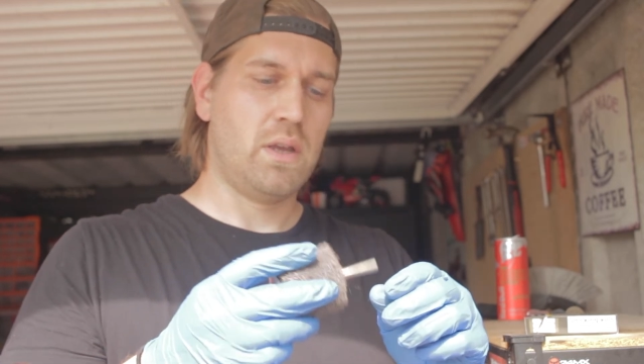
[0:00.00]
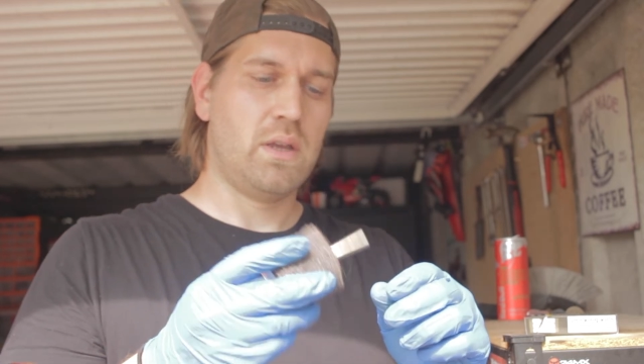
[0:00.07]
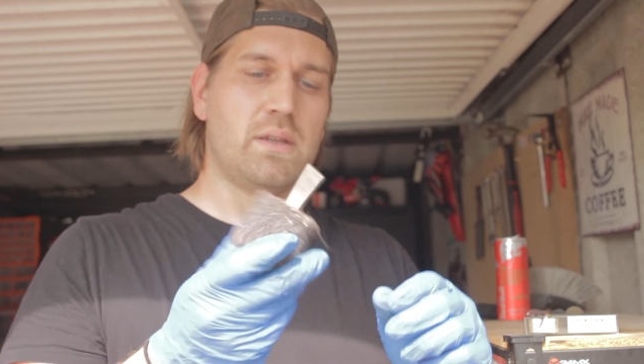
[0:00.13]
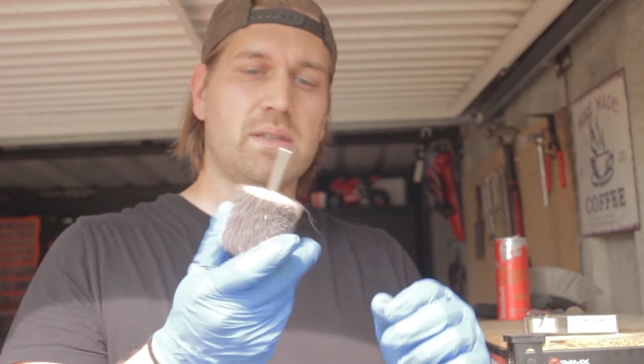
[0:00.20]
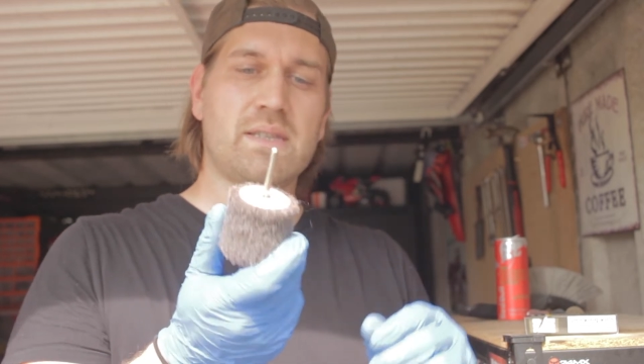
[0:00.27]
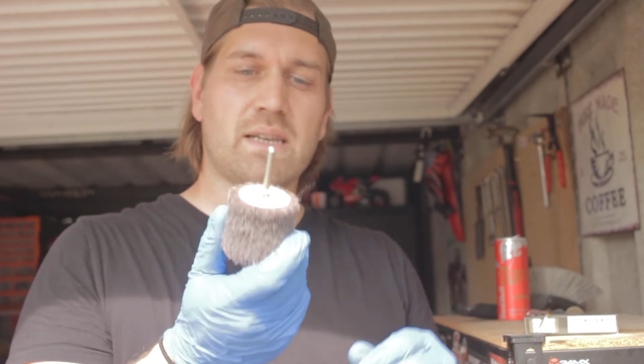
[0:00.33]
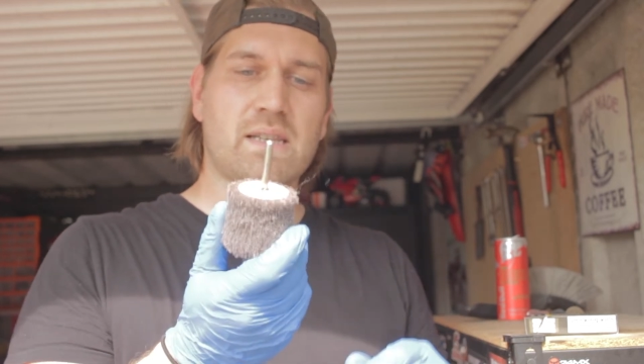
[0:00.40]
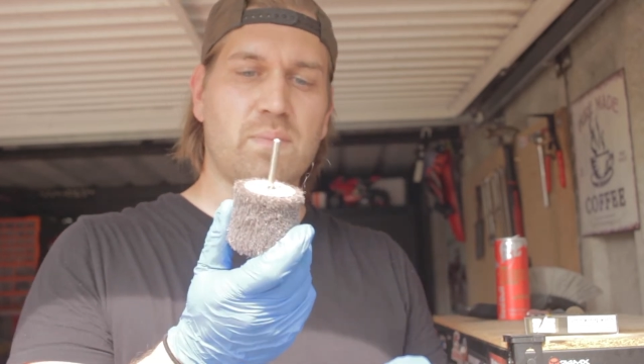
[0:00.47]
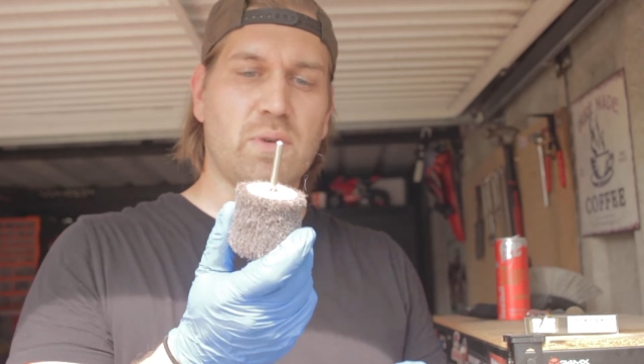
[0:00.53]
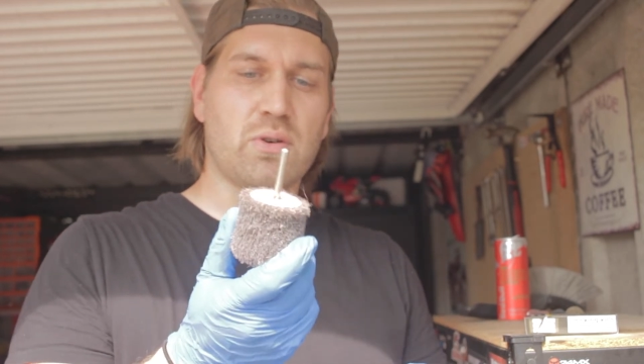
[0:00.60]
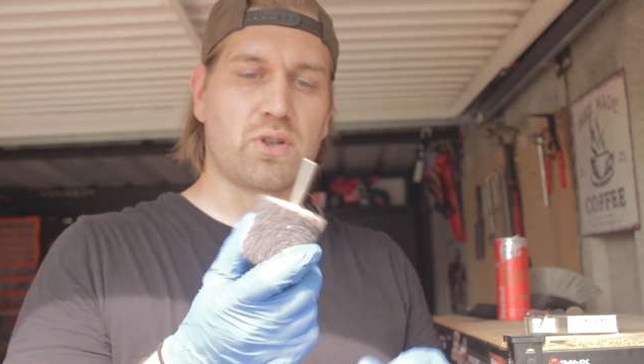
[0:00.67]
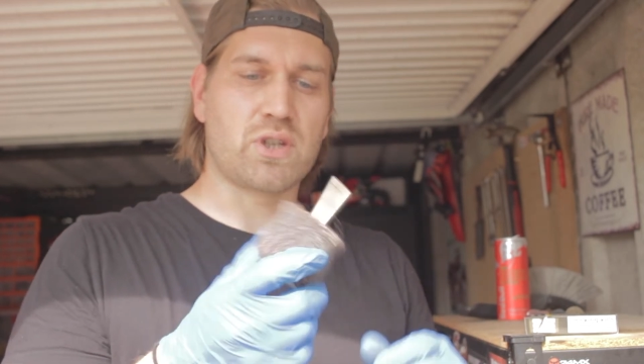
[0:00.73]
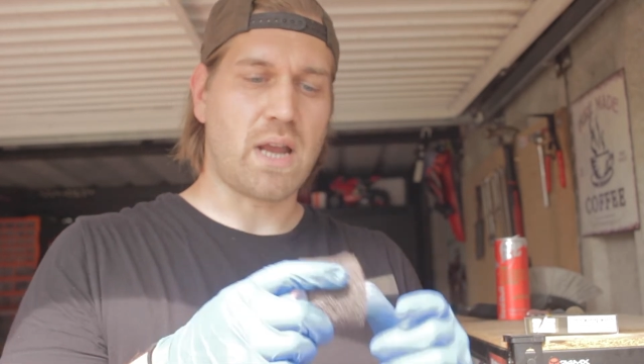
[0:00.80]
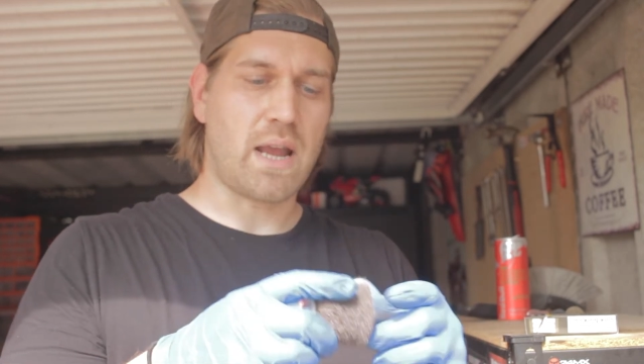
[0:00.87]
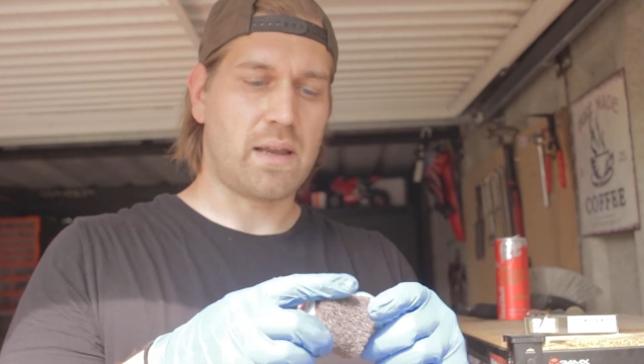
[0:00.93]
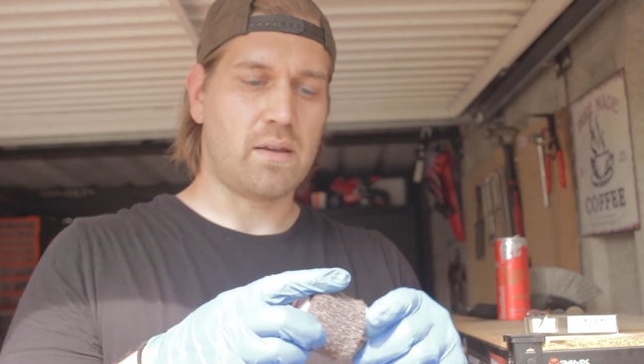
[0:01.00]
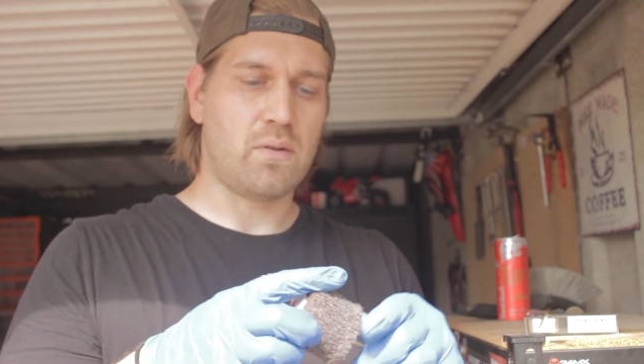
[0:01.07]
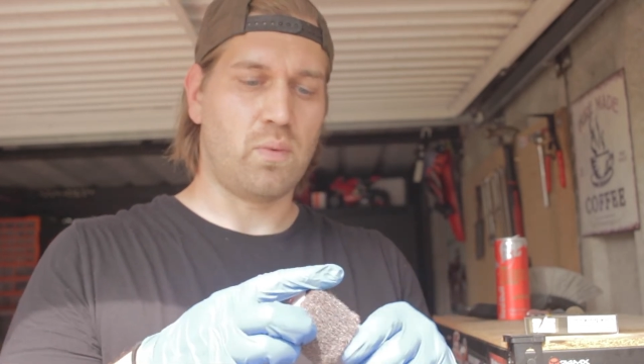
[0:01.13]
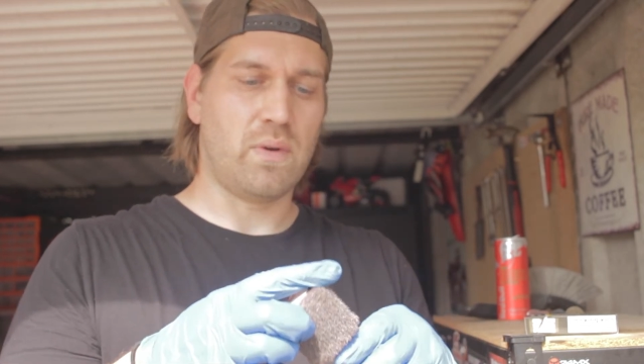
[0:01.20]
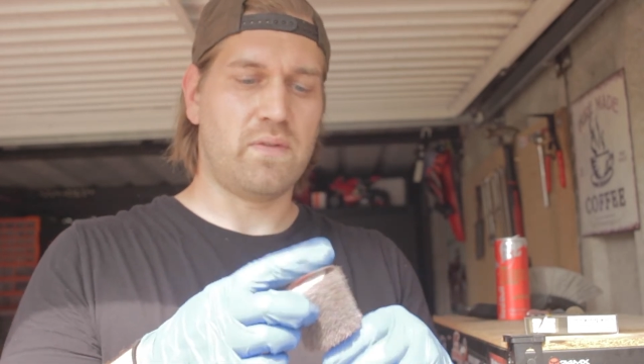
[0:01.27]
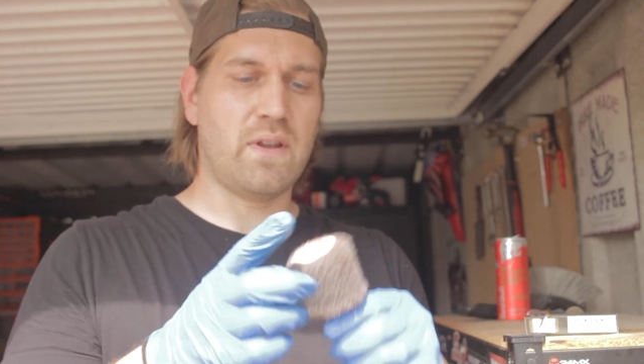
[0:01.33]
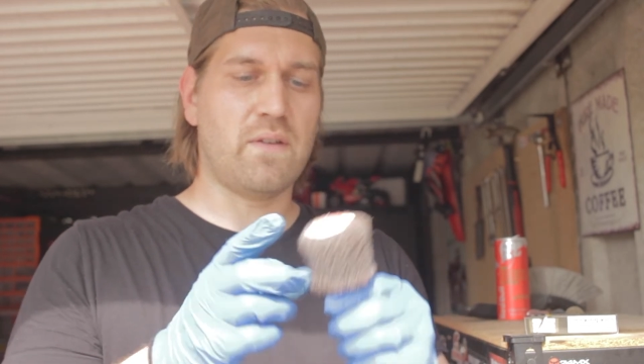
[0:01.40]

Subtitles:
6mm shank with